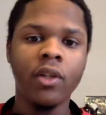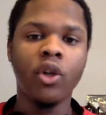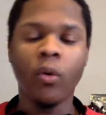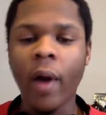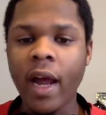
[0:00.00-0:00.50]

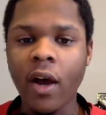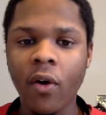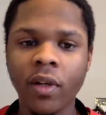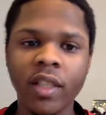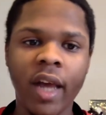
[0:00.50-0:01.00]
Durant on
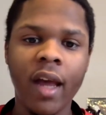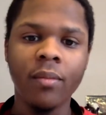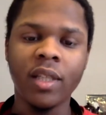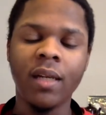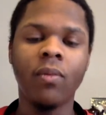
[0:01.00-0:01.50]
the same
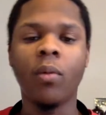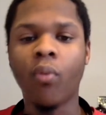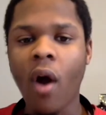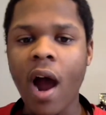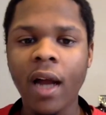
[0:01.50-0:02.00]
team,
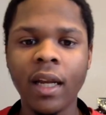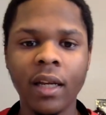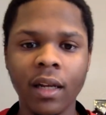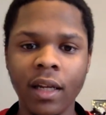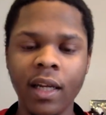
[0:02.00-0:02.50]
LeBron in
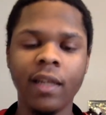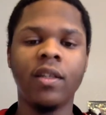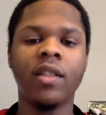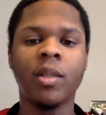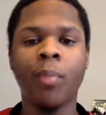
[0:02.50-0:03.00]
the league, the
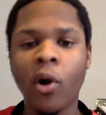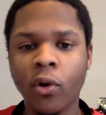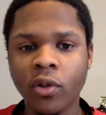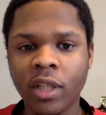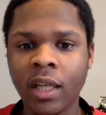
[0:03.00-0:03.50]

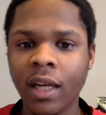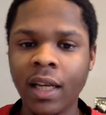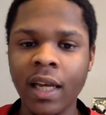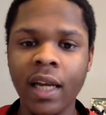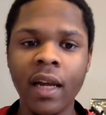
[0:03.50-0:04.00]
Spurs in the
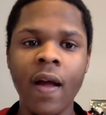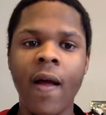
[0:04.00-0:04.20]
league,